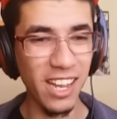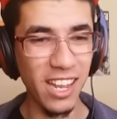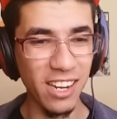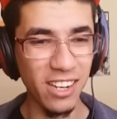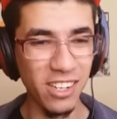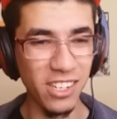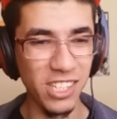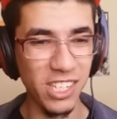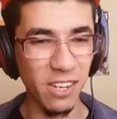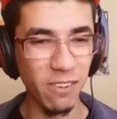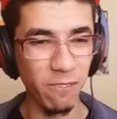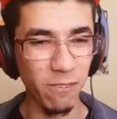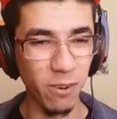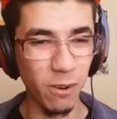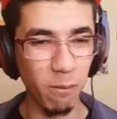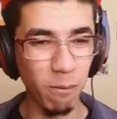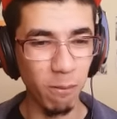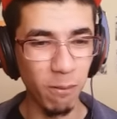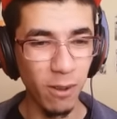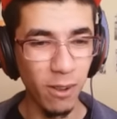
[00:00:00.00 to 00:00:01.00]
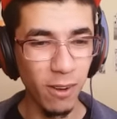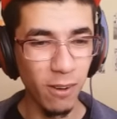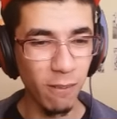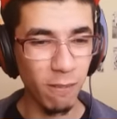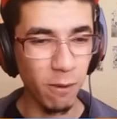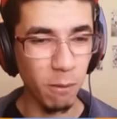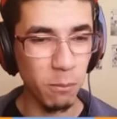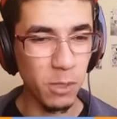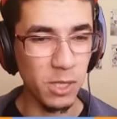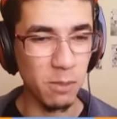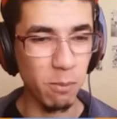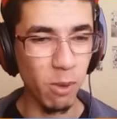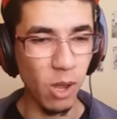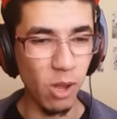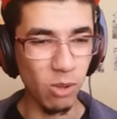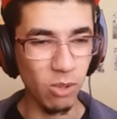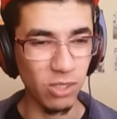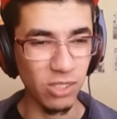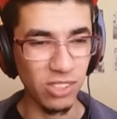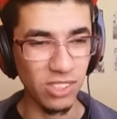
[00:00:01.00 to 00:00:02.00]
energy from, from his
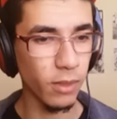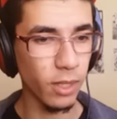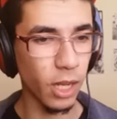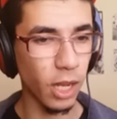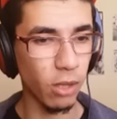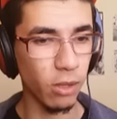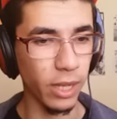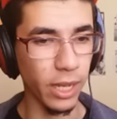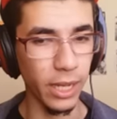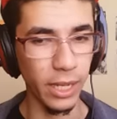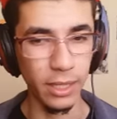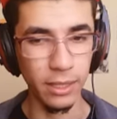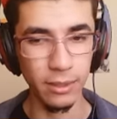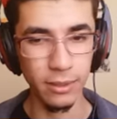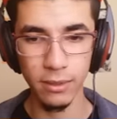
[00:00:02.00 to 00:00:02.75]
balls. Okay.